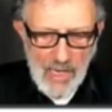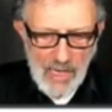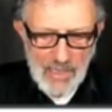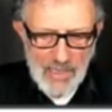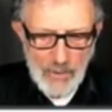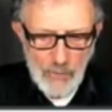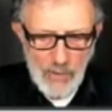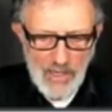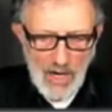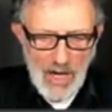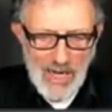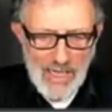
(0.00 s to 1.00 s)
And then when
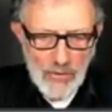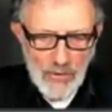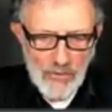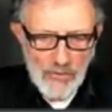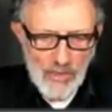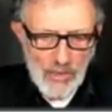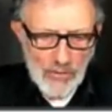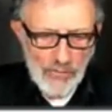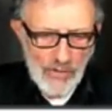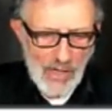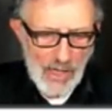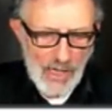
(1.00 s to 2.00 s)
I turns into
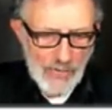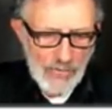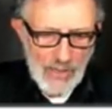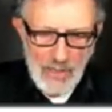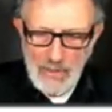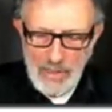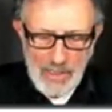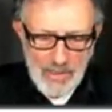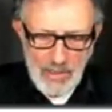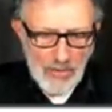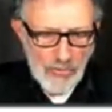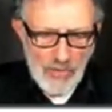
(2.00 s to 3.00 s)
5, it
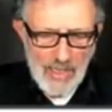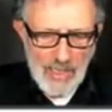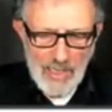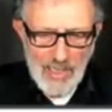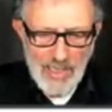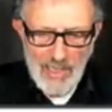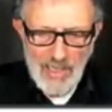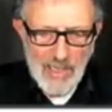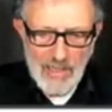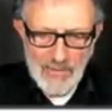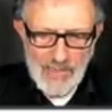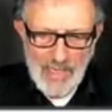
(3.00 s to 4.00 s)
doesn't get it
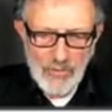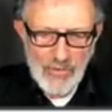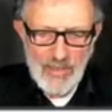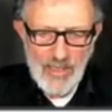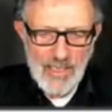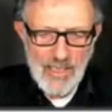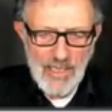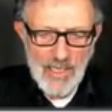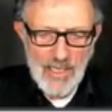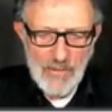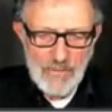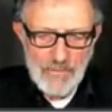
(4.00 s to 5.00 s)
in. That's
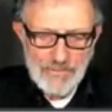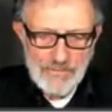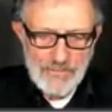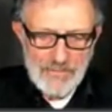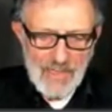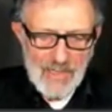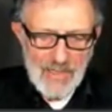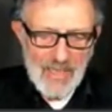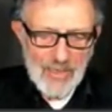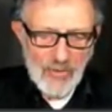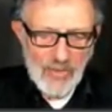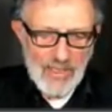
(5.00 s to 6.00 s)
the
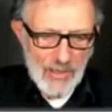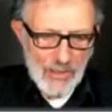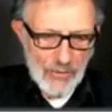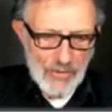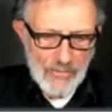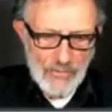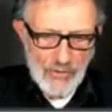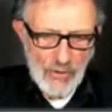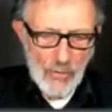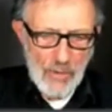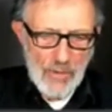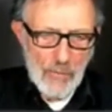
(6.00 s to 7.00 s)
test condition. So
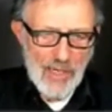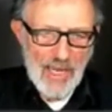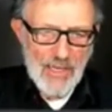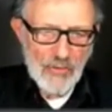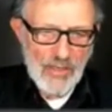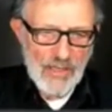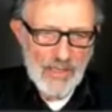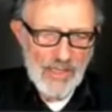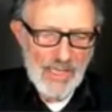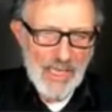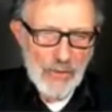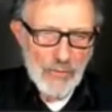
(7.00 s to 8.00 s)
we would exit, and
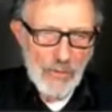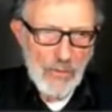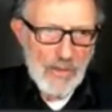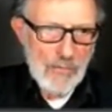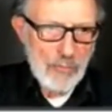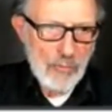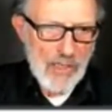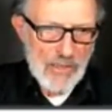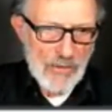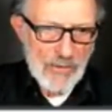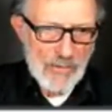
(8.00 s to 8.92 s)
that's what we print.